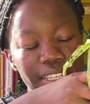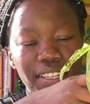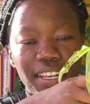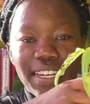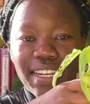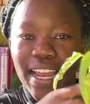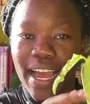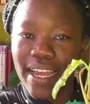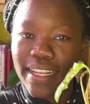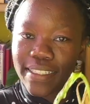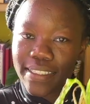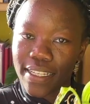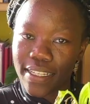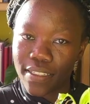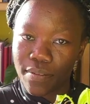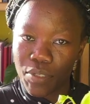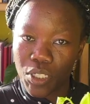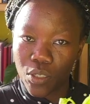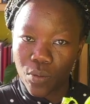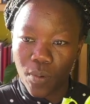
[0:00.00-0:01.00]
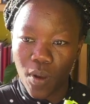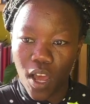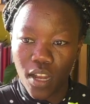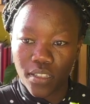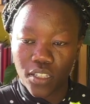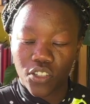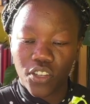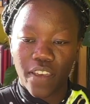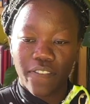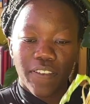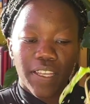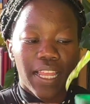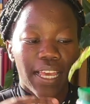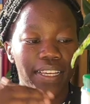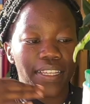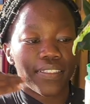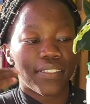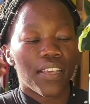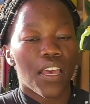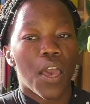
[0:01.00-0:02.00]
a 9 centimeter planter, so I feel
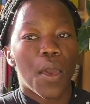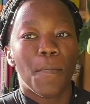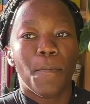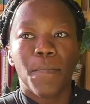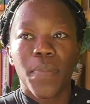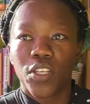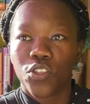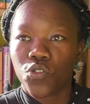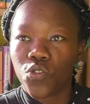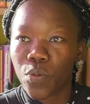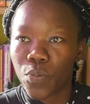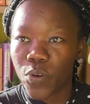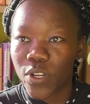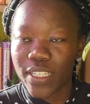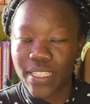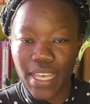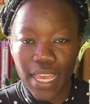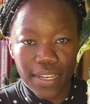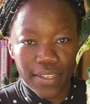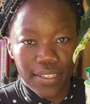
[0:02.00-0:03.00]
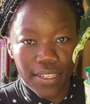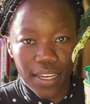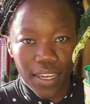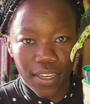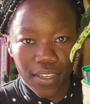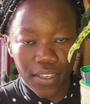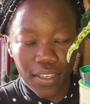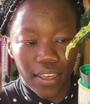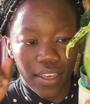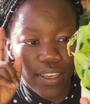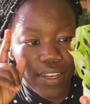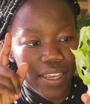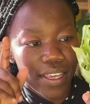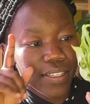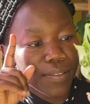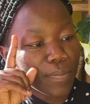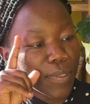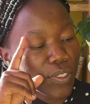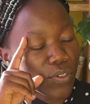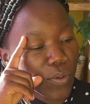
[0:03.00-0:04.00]
like it's misrepresenting. It
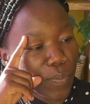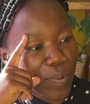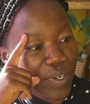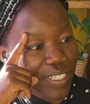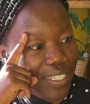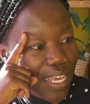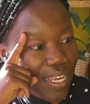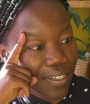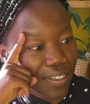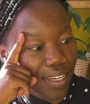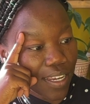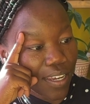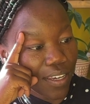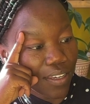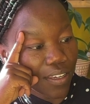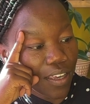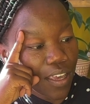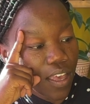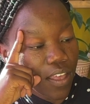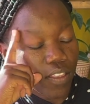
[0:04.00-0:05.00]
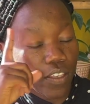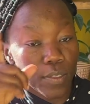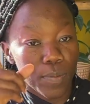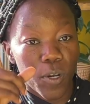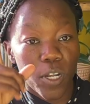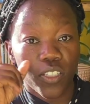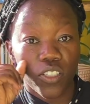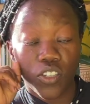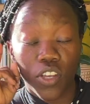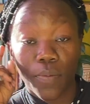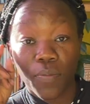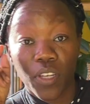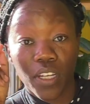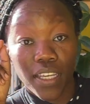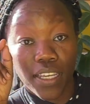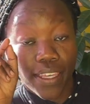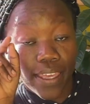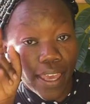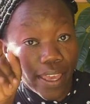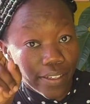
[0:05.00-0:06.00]
is misrepresenting this planter. So I'm
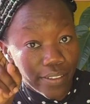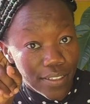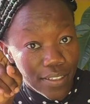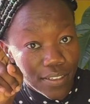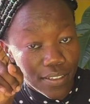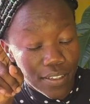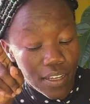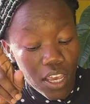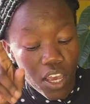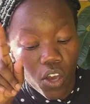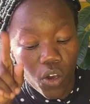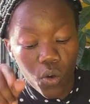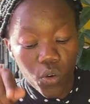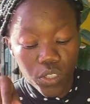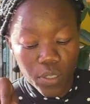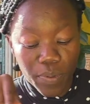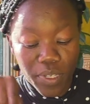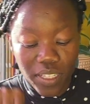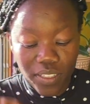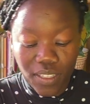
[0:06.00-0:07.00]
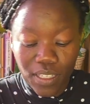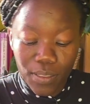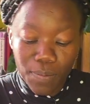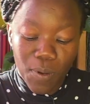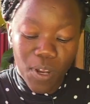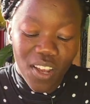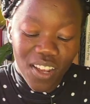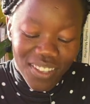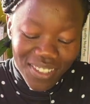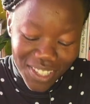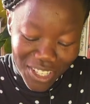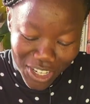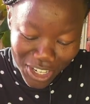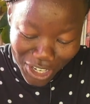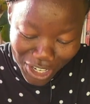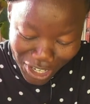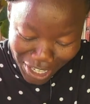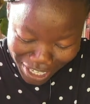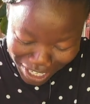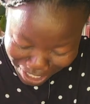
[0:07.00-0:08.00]
gonna get, also because these plants are
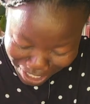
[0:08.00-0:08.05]
looking